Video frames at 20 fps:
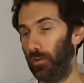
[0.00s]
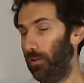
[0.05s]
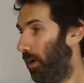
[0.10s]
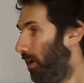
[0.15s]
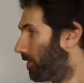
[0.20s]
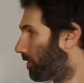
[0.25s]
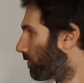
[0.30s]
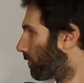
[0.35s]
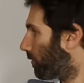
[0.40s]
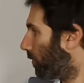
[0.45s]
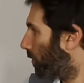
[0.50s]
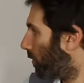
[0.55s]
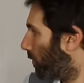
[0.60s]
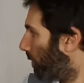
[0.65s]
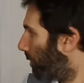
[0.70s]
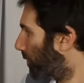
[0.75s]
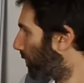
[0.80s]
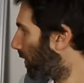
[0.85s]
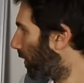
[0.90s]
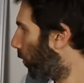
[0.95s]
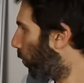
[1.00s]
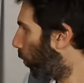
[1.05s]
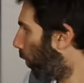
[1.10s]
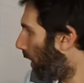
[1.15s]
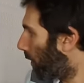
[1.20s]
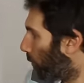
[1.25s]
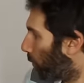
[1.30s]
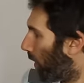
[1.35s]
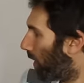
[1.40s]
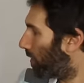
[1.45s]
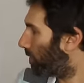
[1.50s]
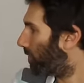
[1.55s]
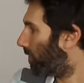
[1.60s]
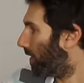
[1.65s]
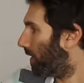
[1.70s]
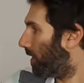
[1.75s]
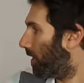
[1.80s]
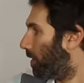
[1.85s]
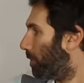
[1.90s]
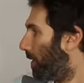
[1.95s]
Right? So, one way of
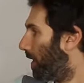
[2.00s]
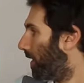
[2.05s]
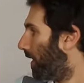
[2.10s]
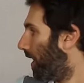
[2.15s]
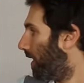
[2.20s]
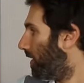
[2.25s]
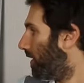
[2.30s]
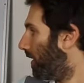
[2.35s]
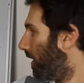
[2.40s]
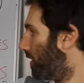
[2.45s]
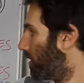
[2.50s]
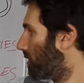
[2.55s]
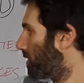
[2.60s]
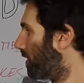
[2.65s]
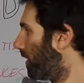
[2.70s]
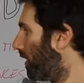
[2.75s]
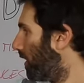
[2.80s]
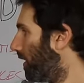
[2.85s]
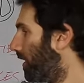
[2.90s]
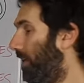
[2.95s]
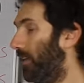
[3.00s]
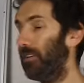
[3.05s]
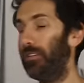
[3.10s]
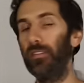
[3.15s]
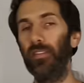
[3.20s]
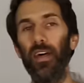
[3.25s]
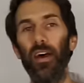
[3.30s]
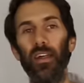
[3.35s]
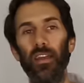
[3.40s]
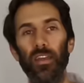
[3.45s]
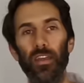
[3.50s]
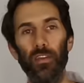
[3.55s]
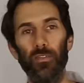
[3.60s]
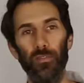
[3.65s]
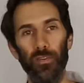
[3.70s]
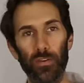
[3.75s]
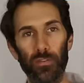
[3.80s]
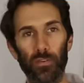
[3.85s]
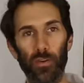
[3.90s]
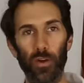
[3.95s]
thinking about ADHD is that
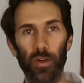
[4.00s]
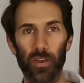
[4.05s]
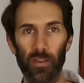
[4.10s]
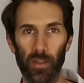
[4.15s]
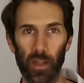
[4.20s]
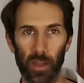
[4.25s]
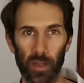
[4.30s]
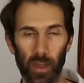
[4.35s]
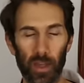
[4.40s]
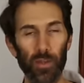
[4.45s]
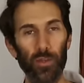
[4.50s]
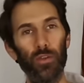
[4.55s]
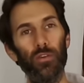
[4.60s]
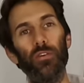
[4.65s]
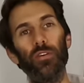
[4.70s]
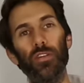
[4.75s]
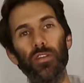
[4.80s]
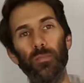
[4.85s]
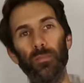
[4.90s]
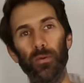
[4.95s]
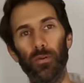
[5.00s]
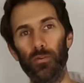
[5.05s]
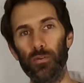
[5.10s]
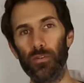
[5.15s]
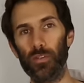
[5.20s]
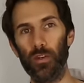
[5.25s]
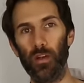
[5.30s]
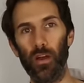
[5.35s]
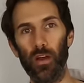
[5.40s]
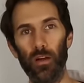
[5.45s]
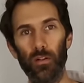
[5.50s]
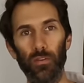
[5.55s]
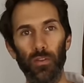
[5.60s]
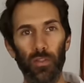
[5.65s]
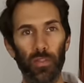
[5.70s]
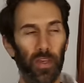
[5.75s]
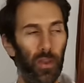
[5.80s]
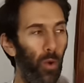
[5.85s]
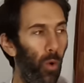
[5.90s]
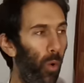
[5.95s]
if you've got a, neurotypical
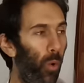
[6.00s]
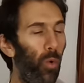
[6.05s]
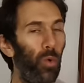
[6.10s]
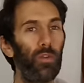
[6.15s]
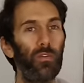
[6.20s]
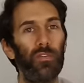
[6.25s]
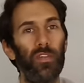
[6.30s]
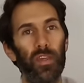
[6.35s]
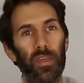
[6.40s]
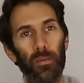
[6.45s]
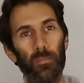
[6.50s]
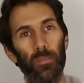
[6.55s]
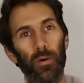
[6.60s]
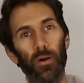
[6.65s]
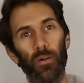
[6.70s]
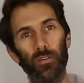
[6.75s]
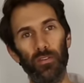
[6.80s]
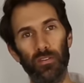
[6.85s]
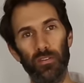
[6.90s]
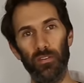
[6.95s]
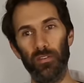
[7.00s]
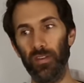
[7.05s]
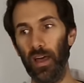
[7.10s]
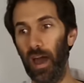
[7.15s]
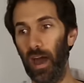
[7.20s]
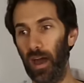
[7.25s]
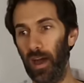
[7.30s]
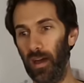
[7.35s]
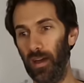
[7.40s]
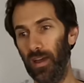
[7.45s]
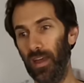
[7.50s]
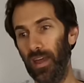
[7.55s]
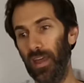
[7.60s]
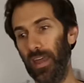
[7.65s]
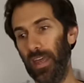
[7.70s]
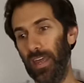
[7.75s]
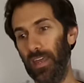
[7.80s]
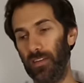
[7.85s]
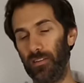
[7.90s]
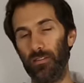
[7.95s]
child, then all of the impulses are,
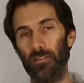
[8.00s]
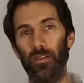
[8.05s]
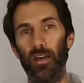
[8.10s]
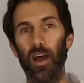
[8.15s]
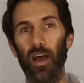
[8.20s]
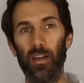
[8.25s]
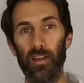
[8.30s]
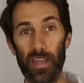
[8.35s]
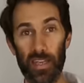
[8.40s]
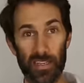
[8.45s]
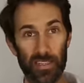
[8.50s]
ex- are